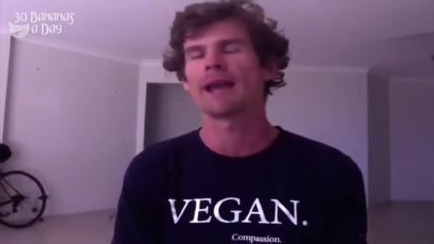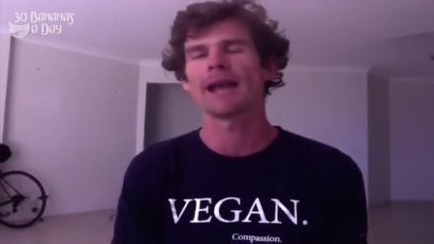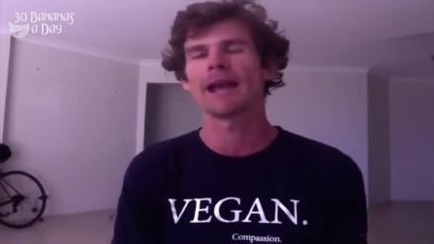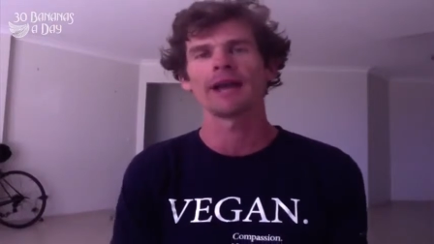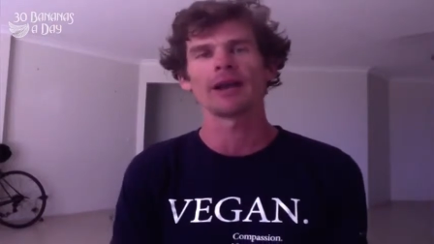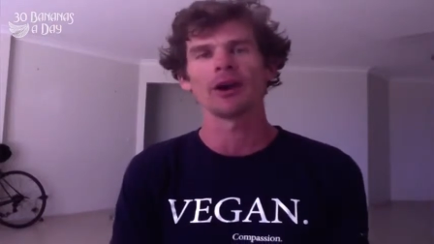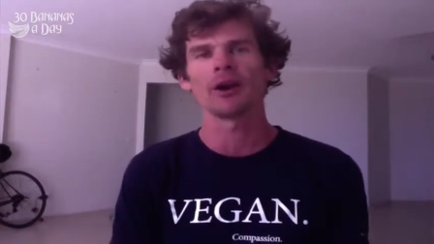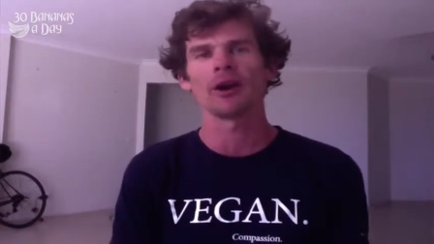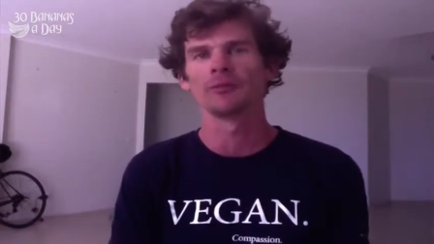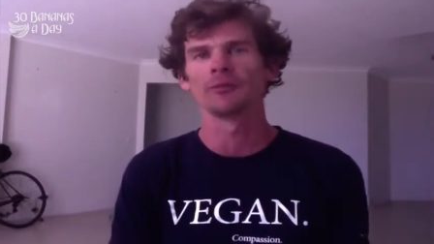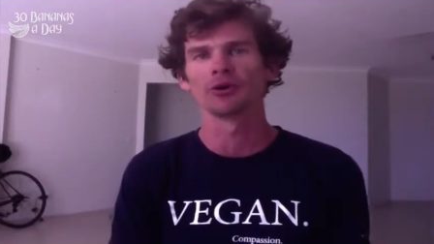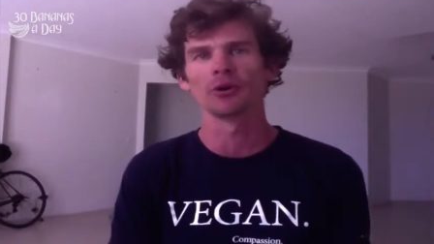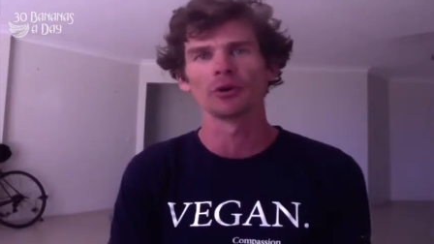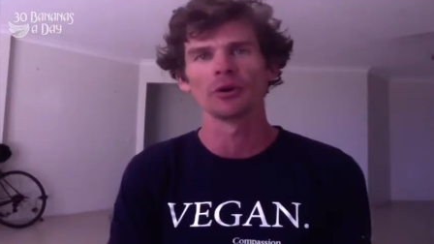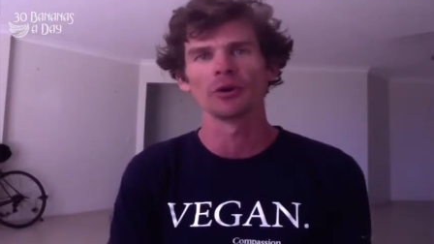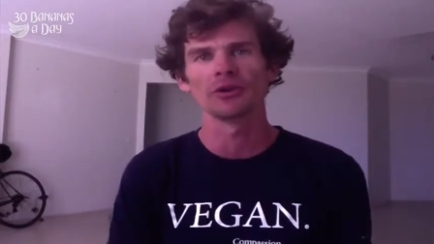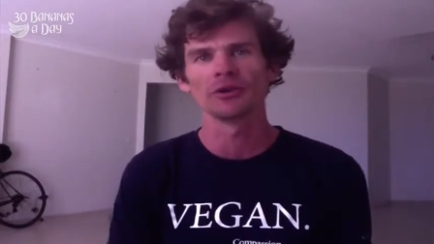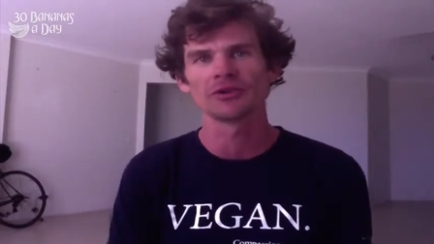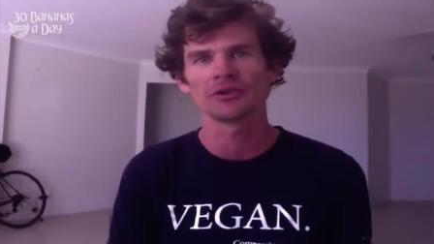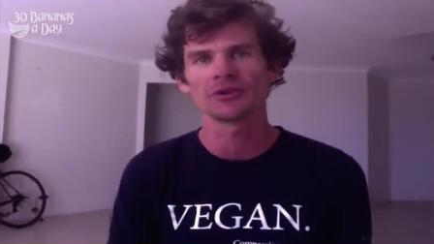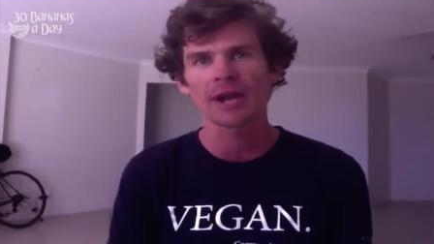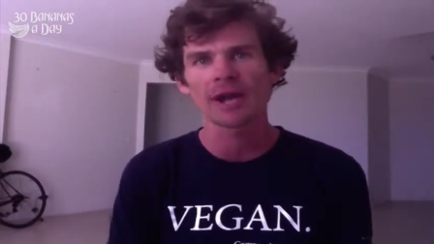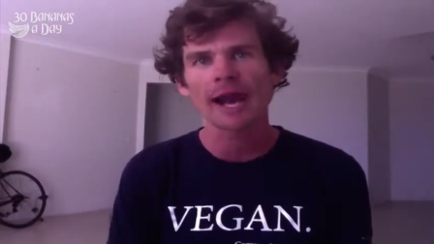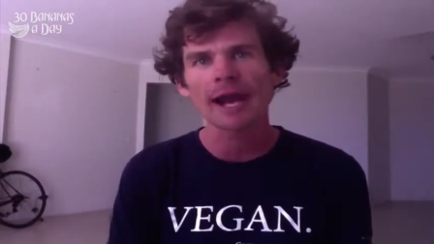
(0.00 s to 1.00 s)
man, I'm
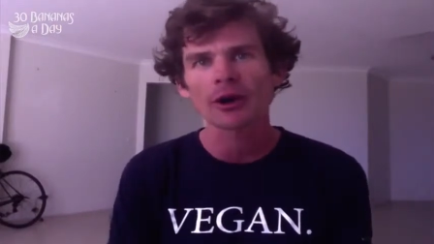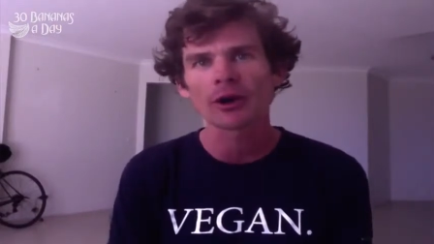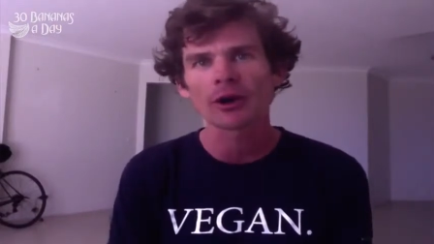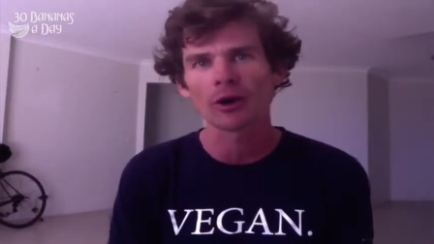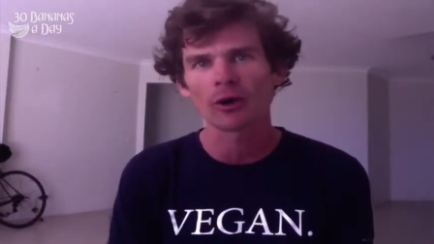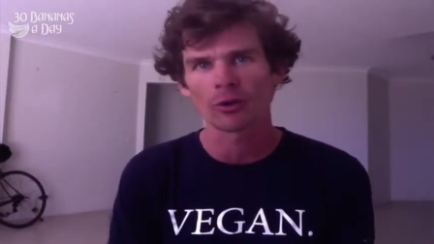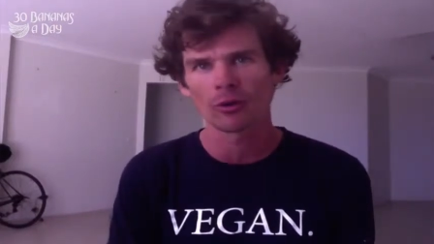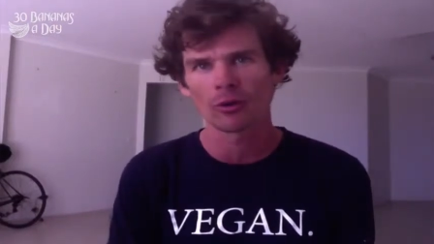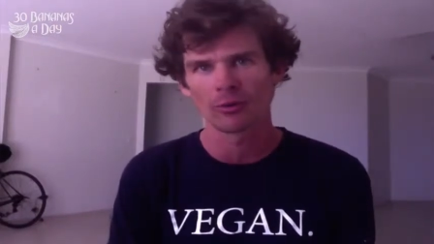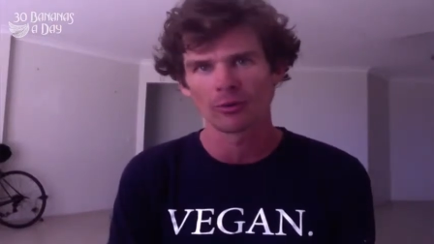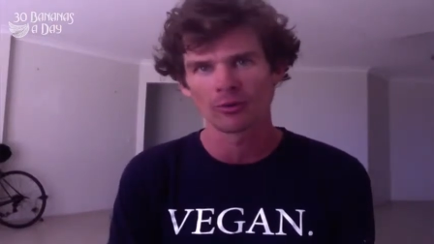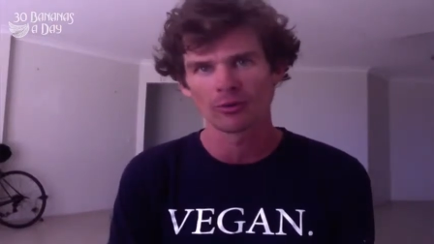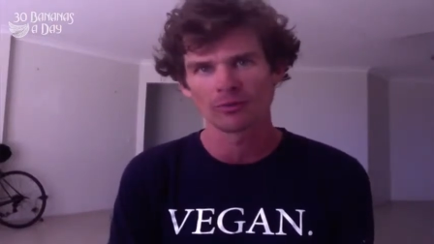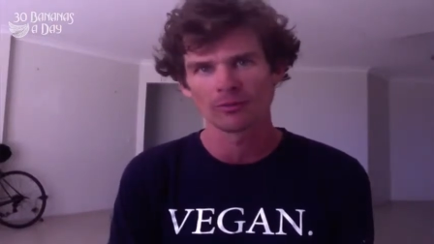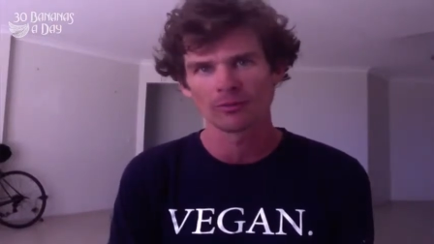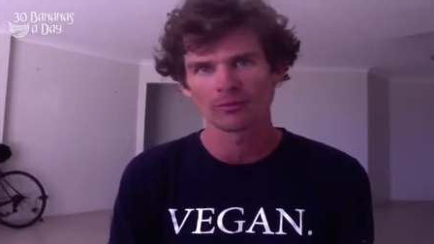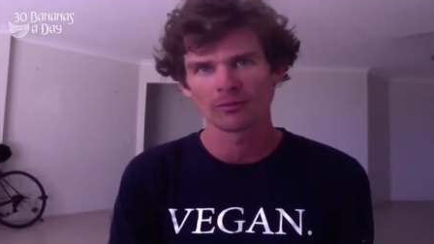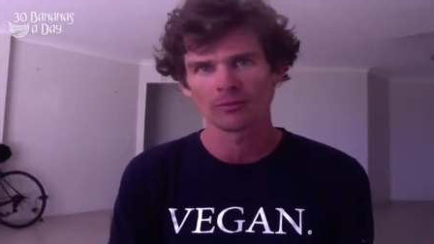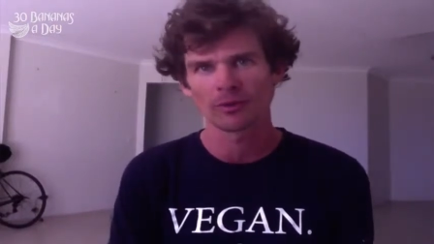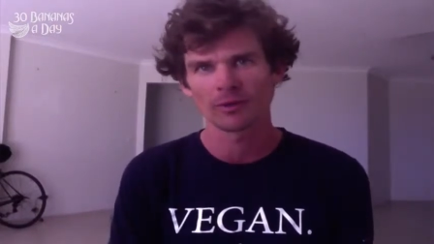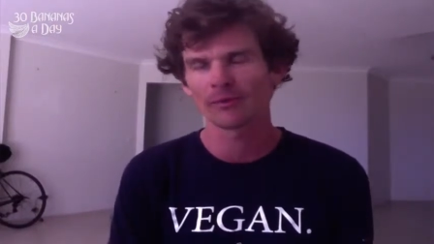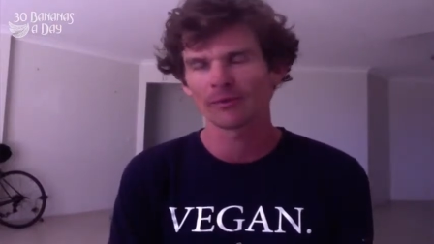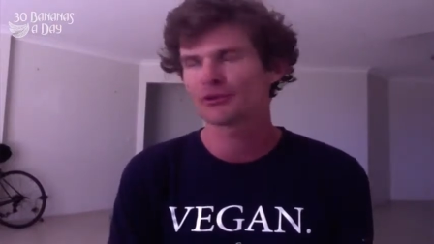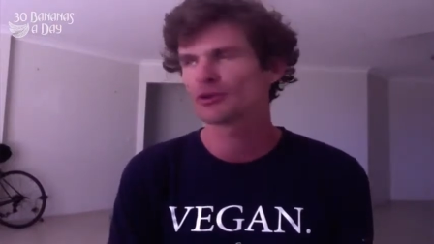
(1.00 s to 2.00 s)
doing jack all.
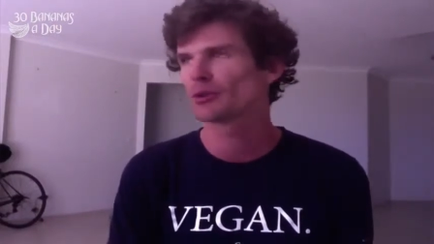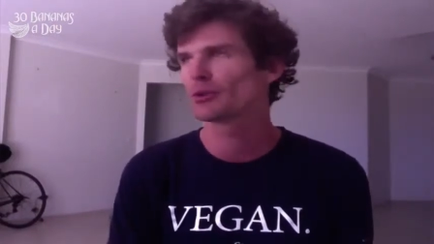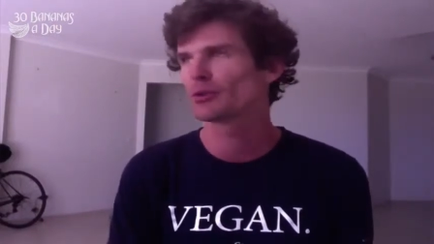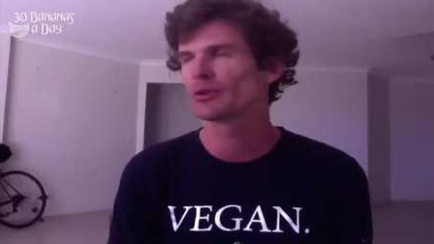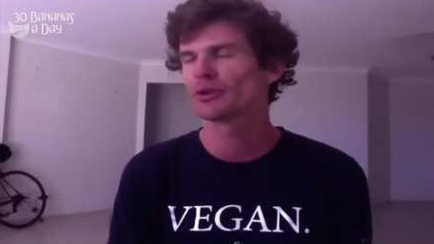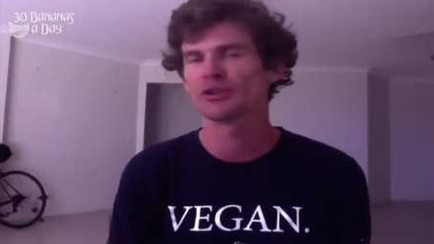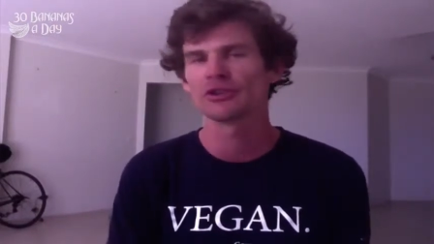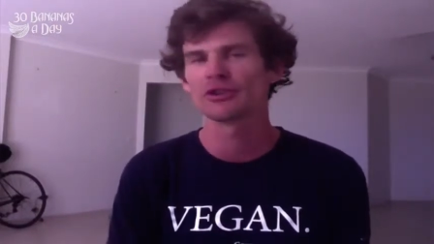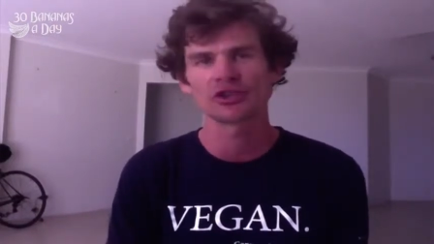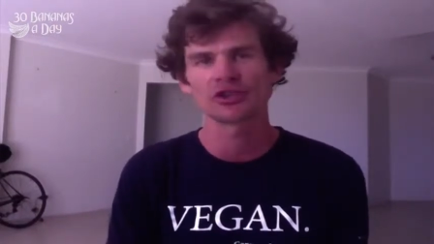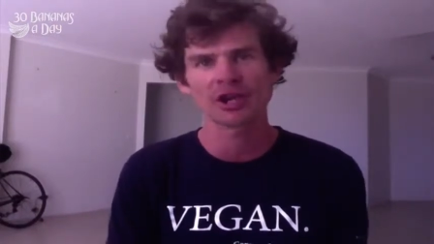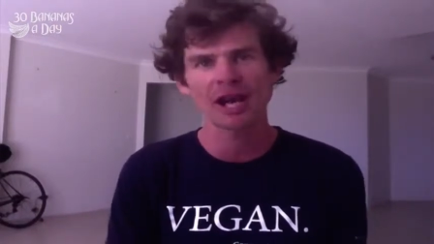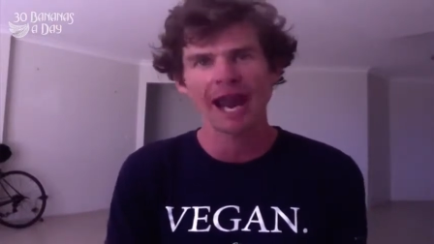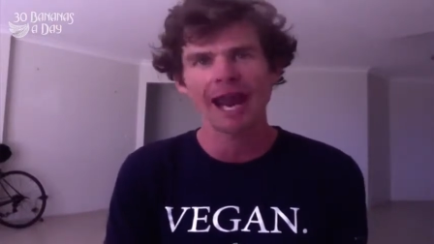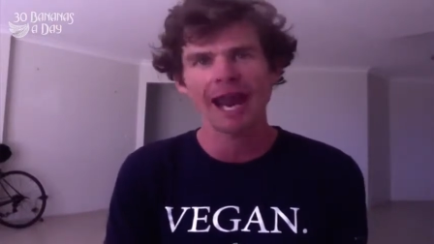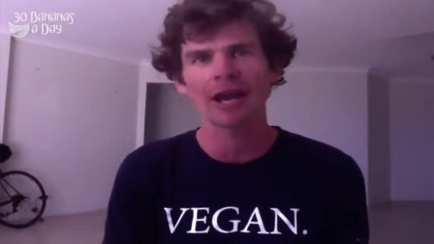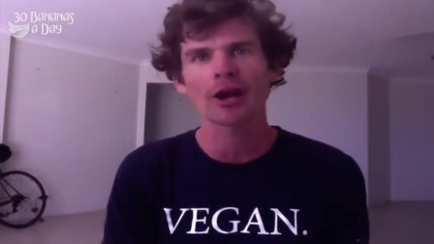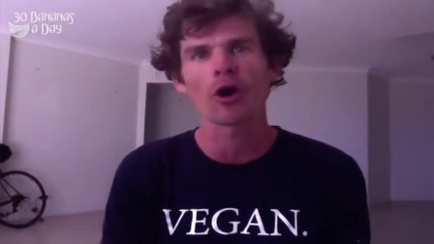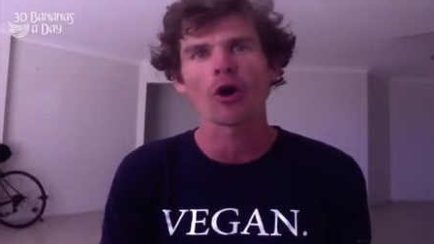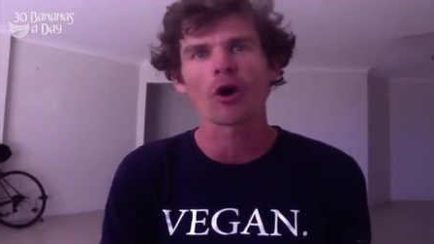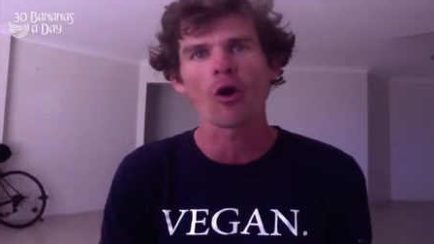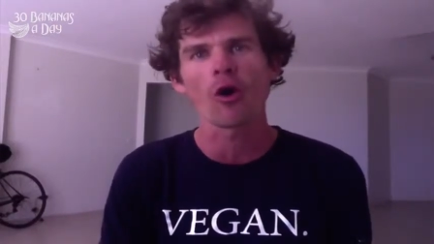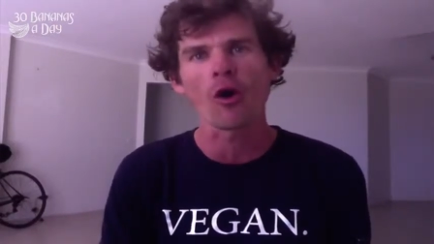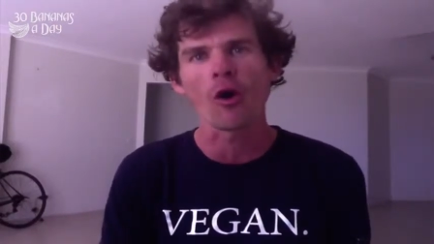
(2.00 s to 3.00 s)
I'm doing
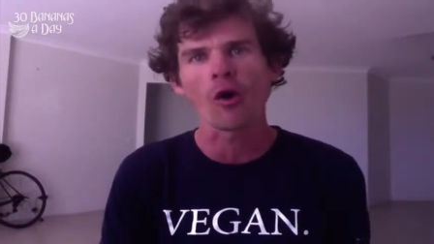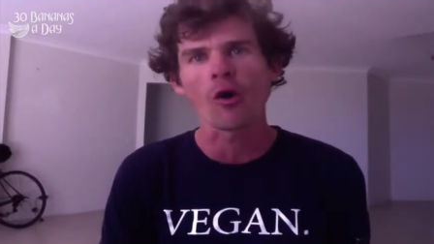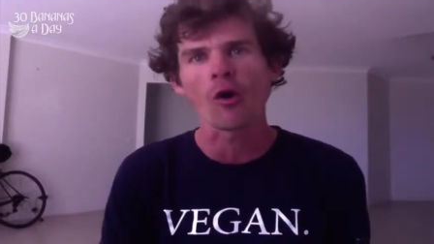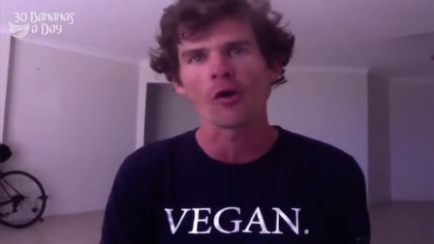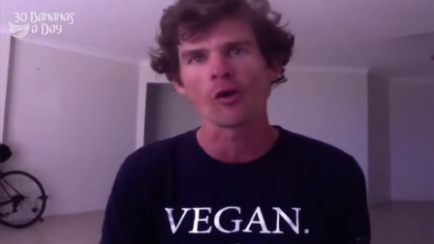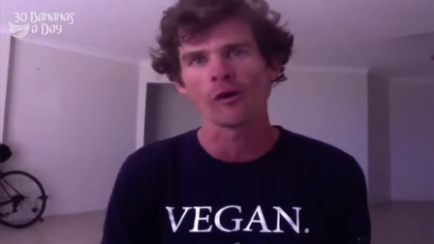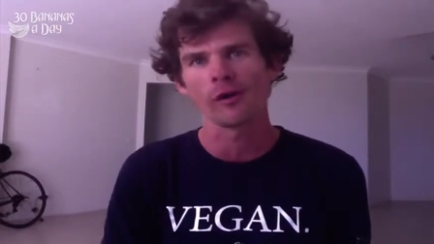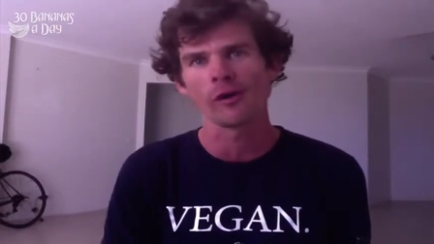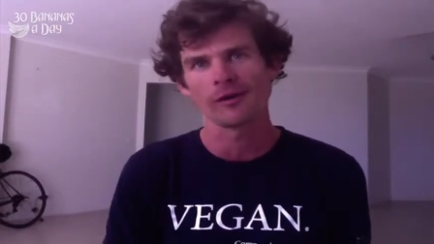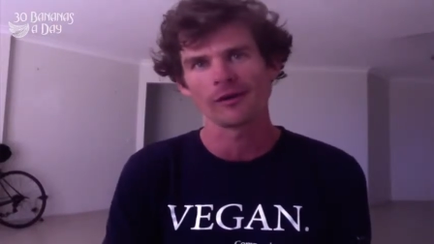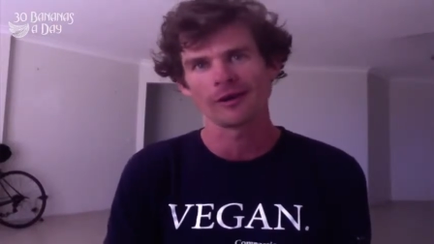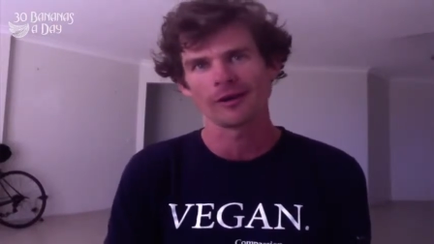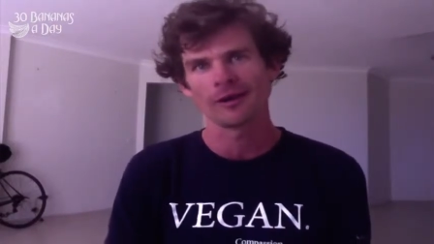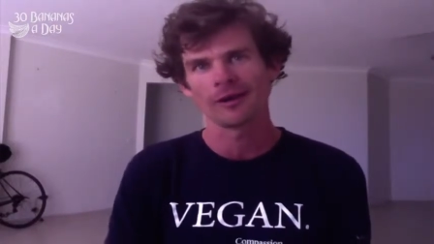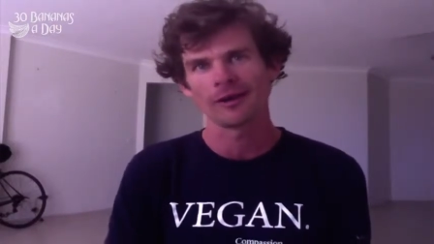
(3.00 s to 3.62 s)
jack all.